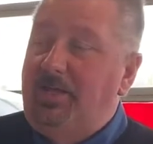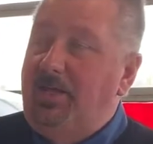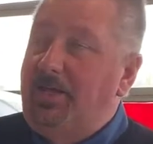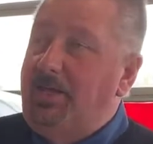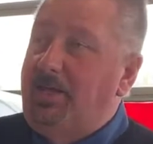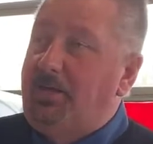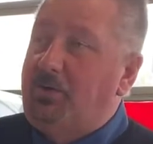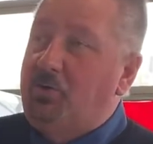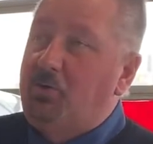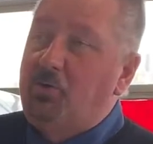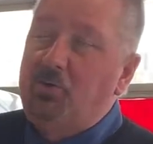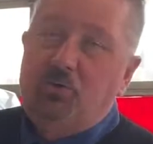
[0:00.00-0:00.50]

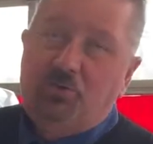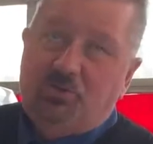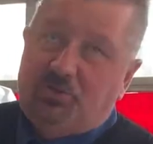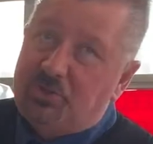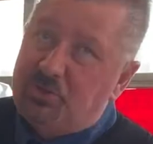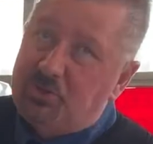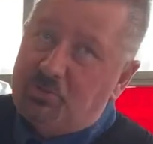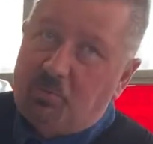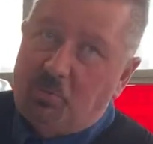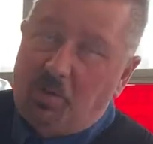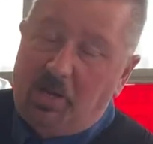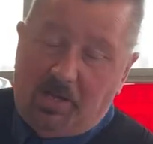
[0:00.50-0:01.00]
It
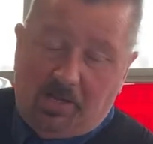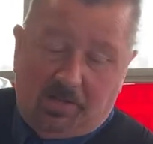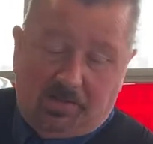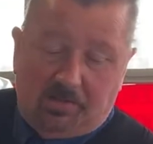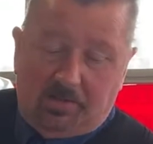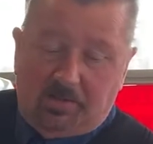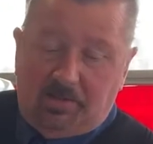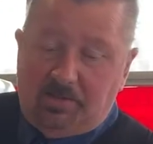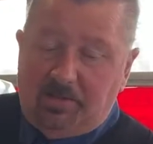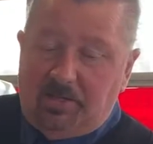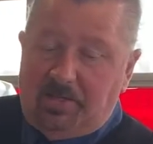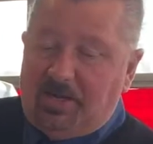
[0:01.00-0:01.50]
cruises
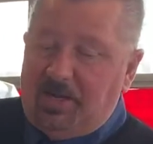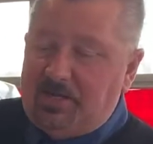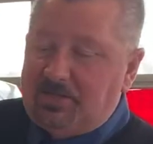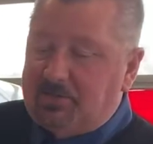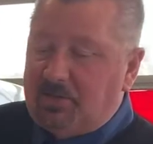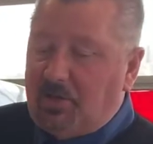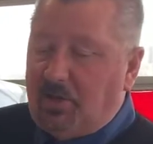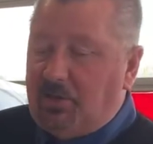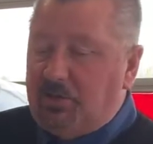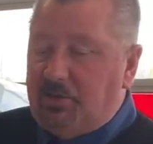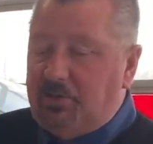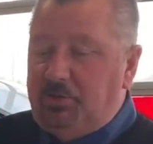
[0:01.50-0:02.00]
well. It has
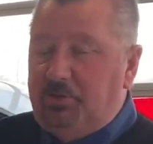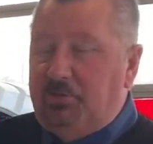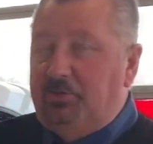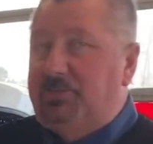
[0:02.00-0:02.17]
all the new